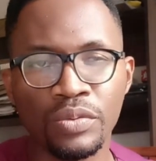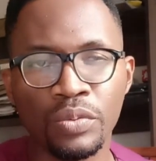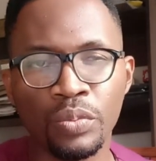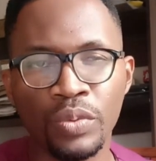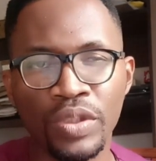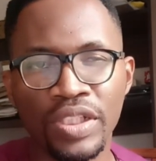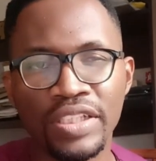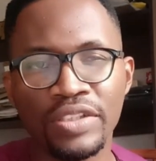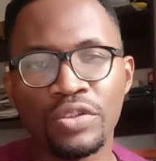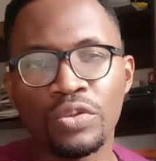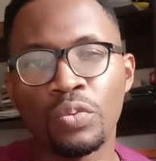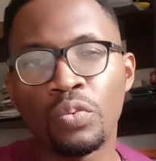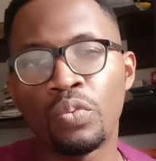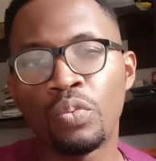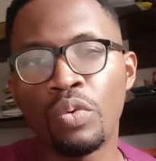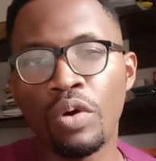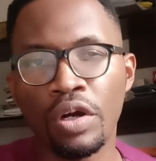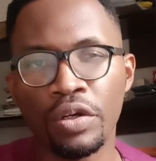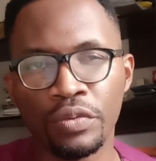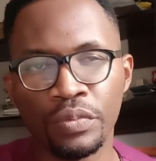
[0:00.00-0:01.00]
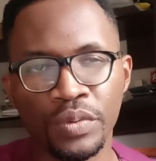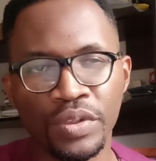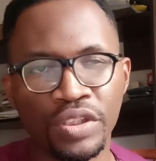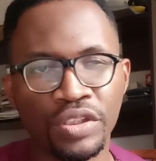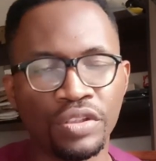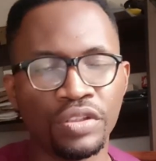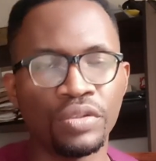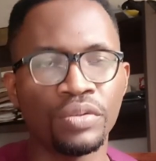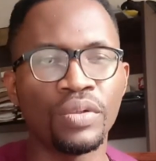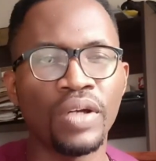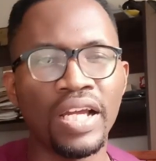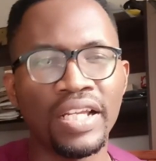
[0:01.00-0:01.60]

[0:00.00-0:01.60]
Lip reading: willing to work with you,